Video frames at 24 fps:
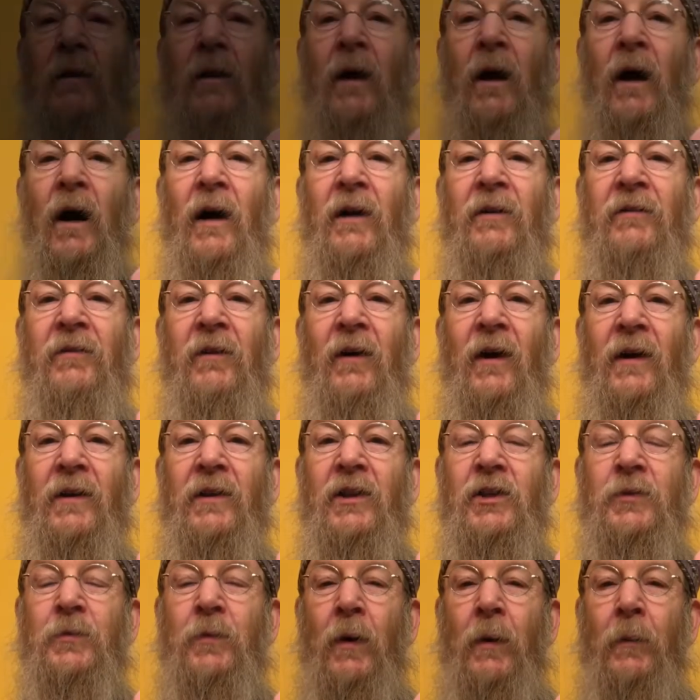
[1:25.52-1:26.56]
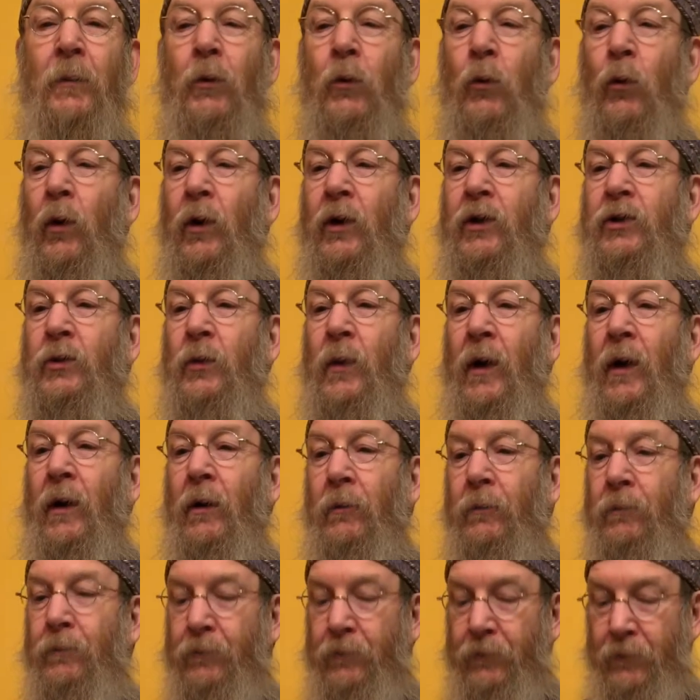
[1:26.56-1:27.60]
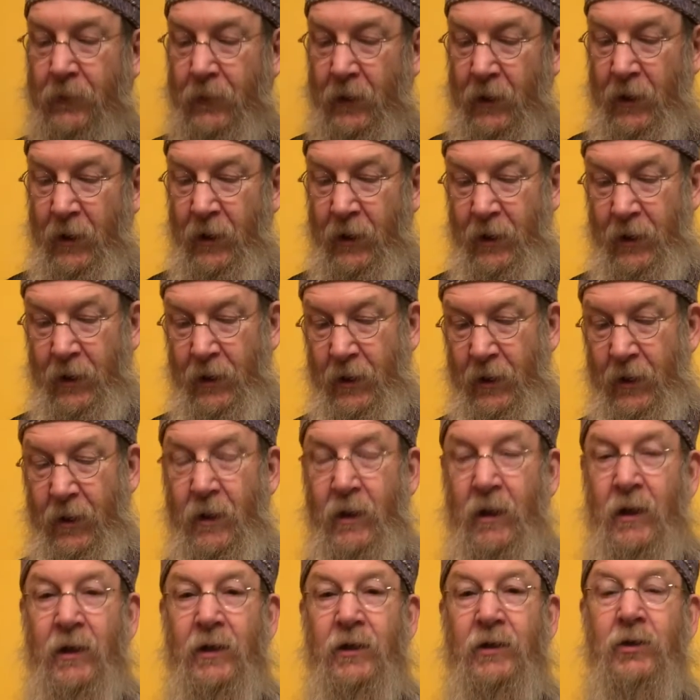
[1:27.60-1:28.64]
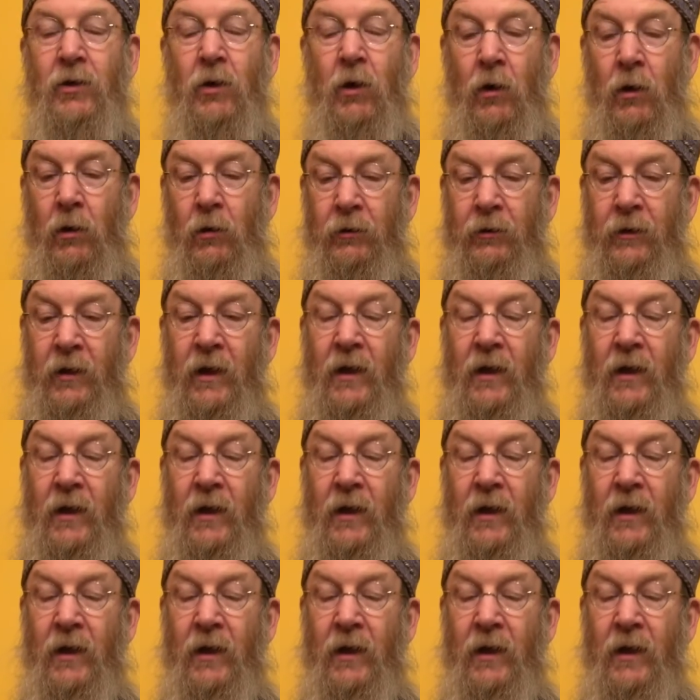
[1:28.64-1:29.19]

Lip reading: I find this pump works well. It's called